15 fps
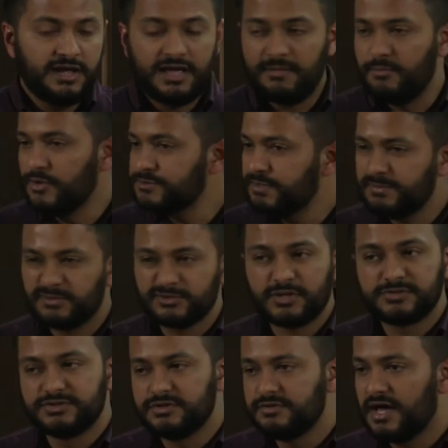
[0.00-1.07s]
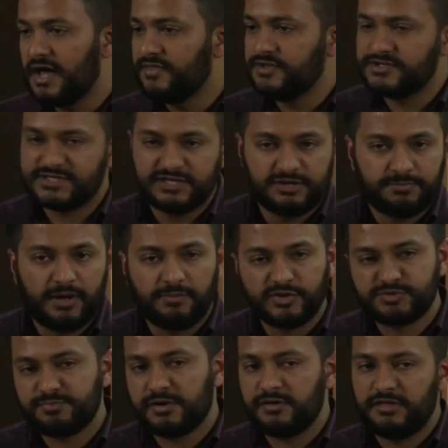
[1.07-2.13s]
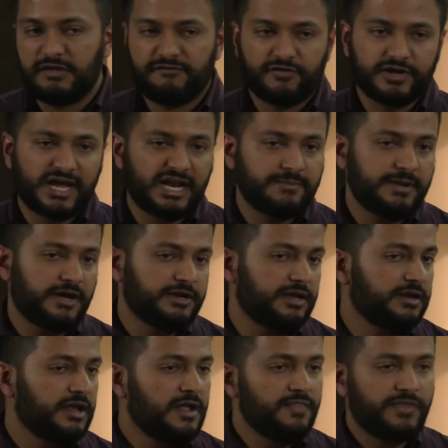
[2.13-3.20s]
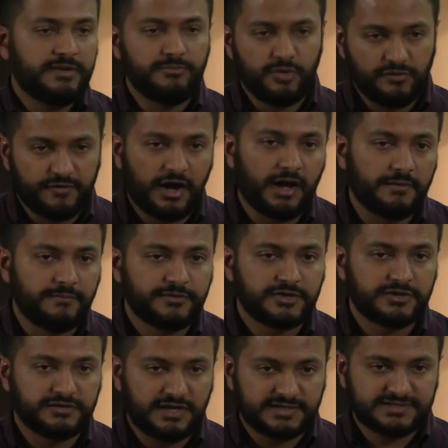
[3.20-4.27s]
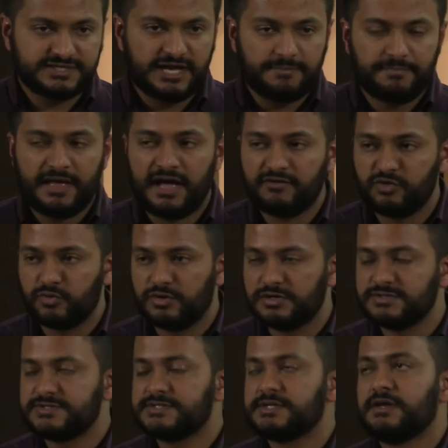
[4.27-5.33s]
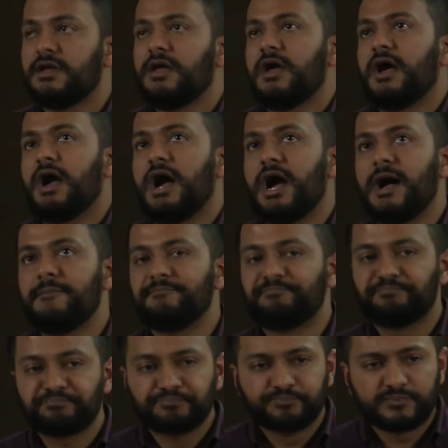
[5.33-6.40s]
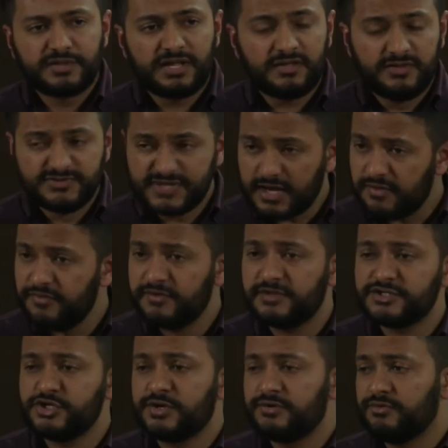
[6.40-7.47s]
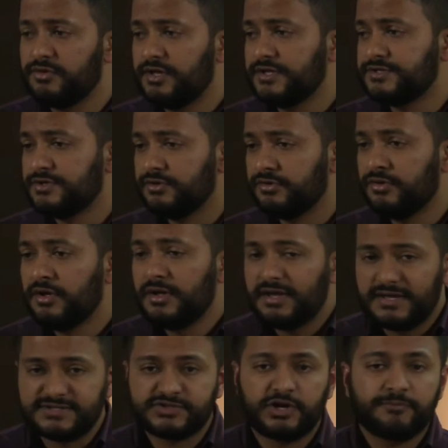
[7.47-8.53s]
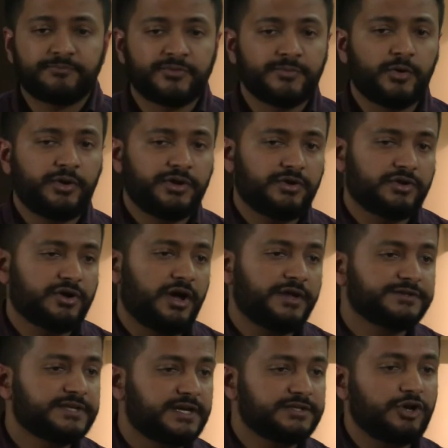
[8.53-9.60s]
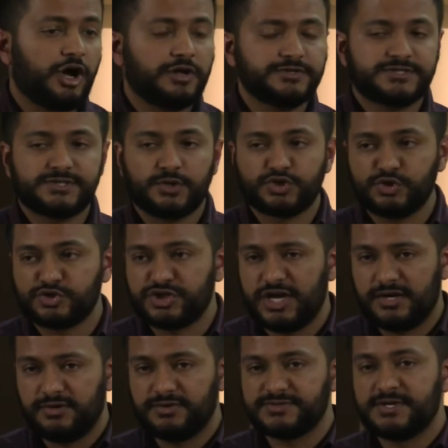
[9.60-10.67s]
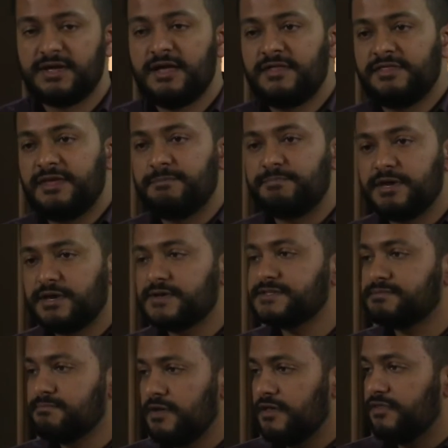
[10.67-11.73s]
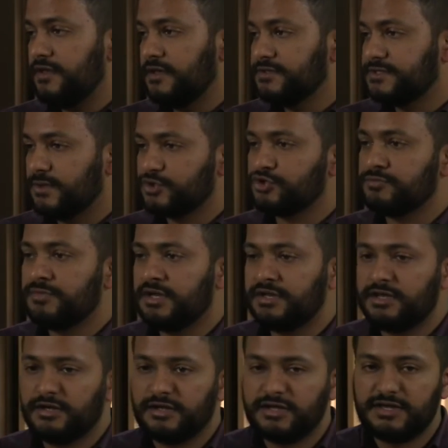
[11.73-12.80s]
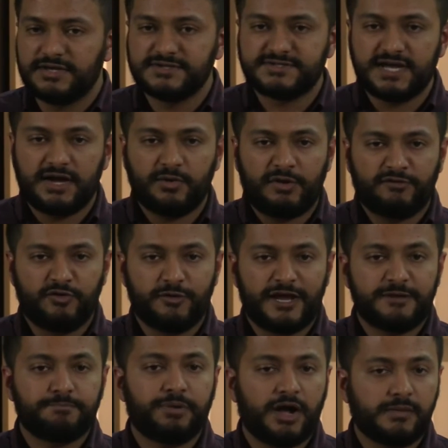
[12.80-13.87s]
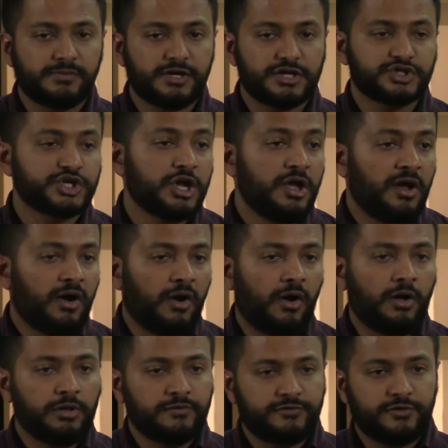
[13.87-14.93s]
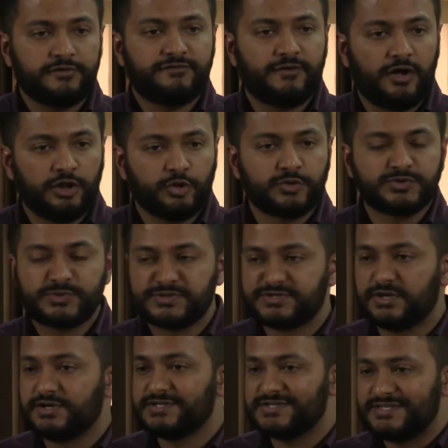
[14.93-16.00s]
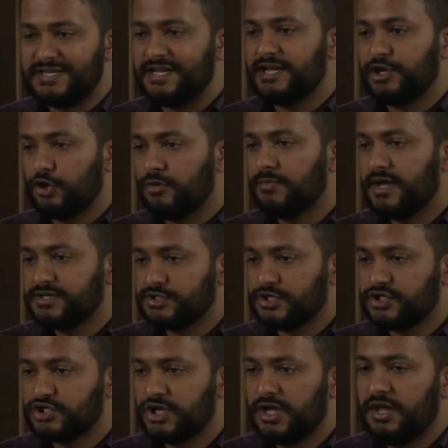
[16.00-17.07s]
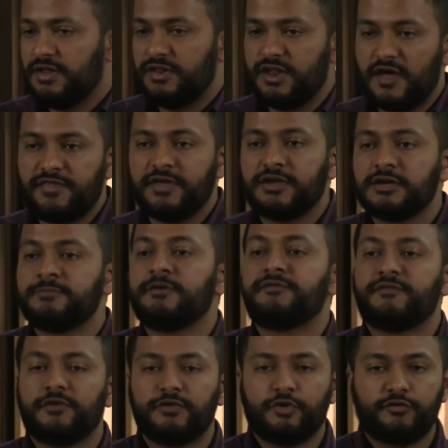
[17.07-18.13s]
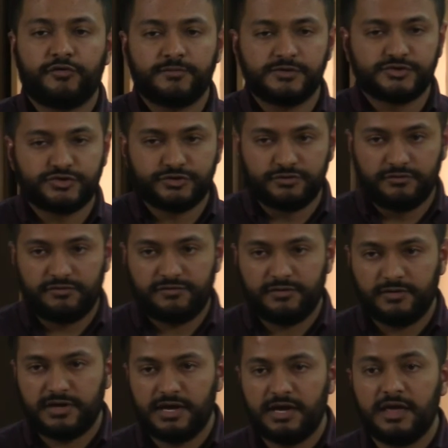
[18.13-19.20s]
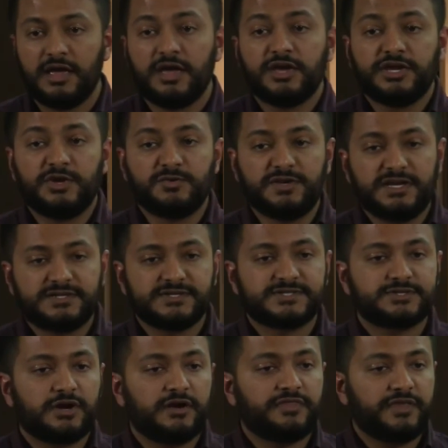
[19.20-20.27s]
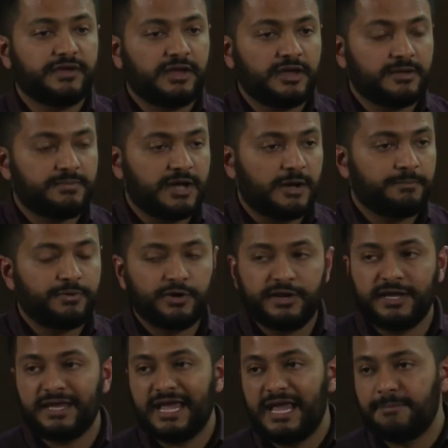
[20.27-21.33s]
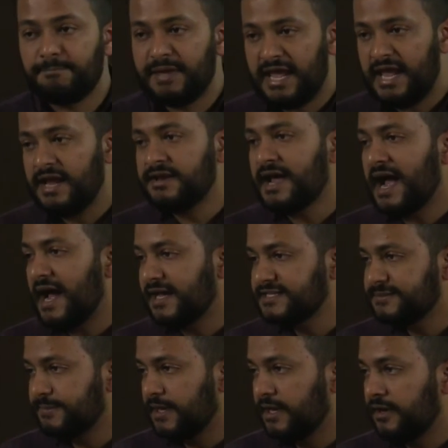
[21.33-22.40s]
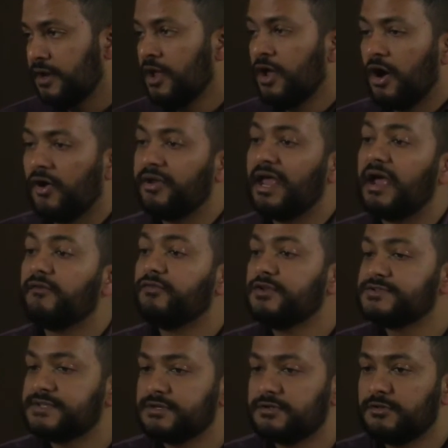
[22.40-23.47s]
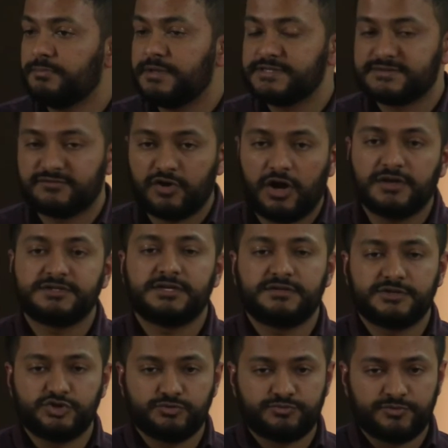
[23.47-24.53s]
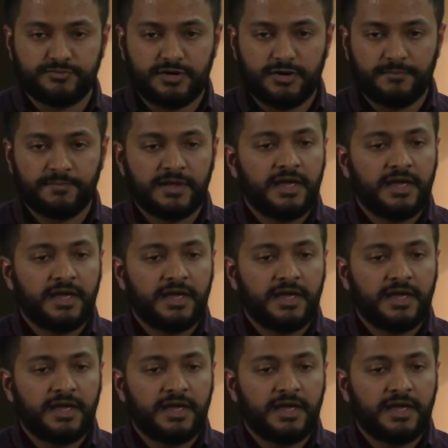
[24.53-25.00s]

And most people don't do that. They just hit the publish button, they forget about it, they move on to the next step afterwards. Um, The second thing that you can really do is start promoting your content on social channels. The biggest myth in social media is that if you hit publish, all of your followers will start seeing your message. Nothing could be further from the truth, okay? You need to start thinking about putting a paid ad spend on every single piece of content that you promote.